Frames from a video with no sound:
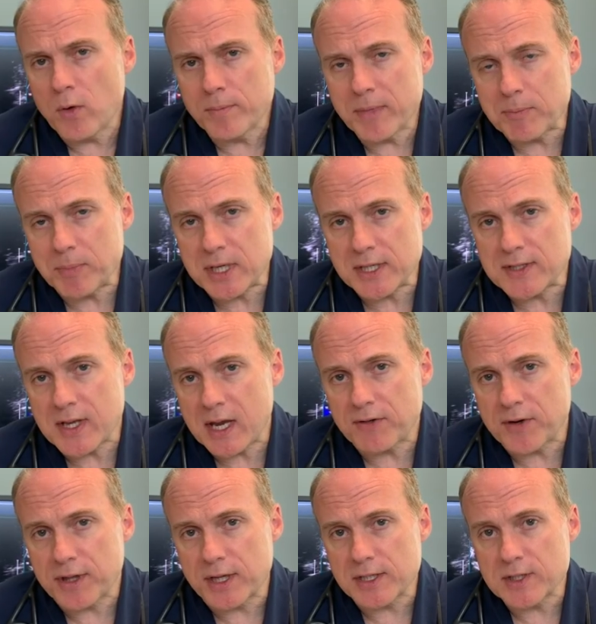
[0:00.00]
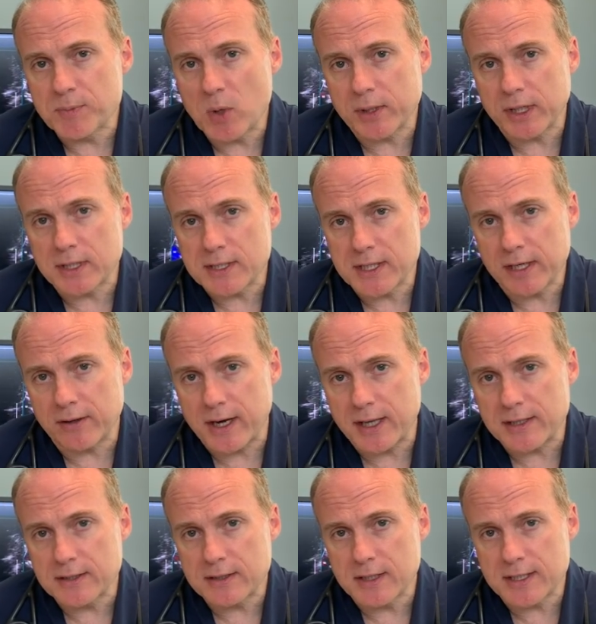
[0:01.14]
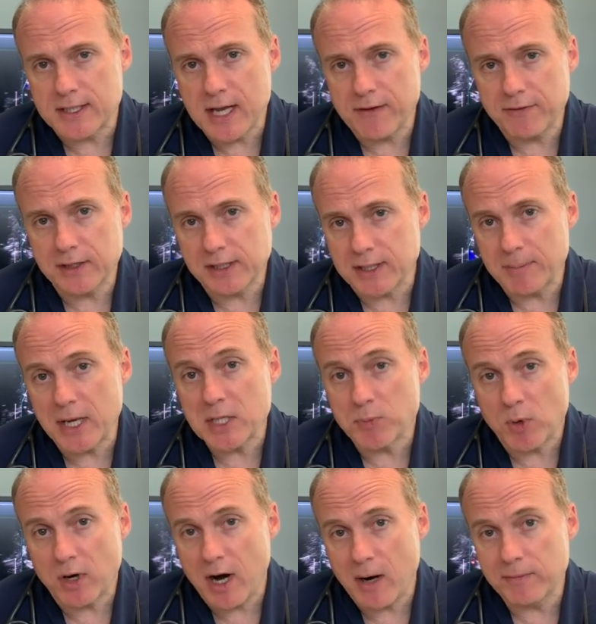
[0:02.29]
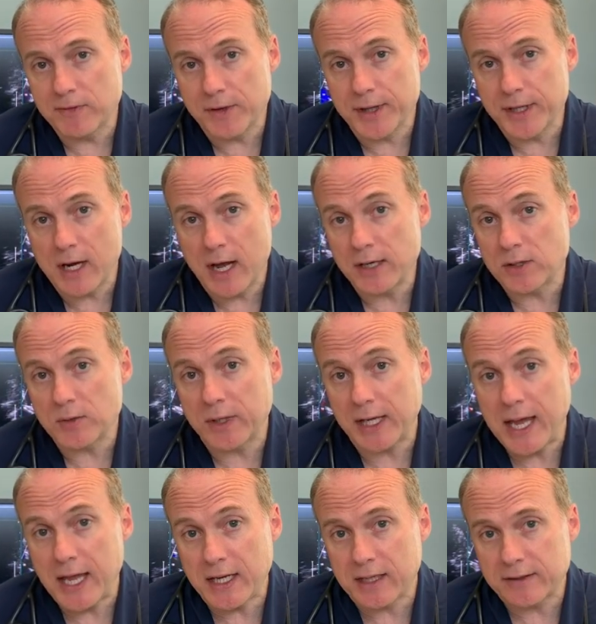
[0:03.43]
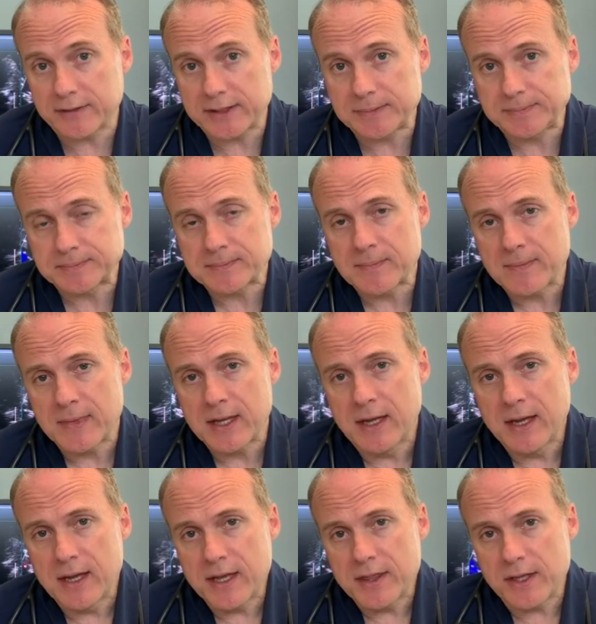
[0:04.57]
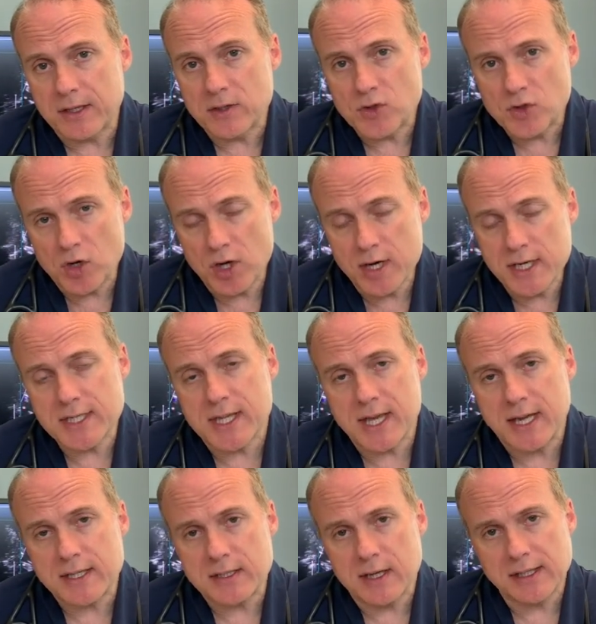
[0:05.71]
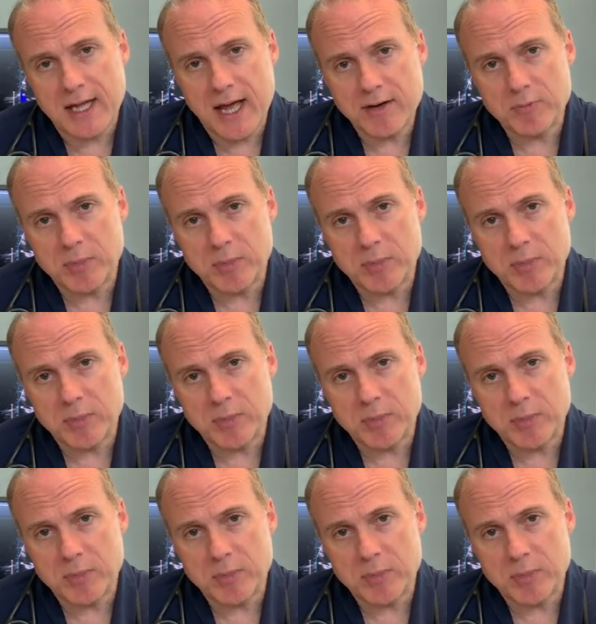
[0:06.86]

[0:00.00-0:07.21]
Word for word: it might be safer than smoking cigarettes, it's definitely much more harmful than not doing any of it. The concern is that a lot of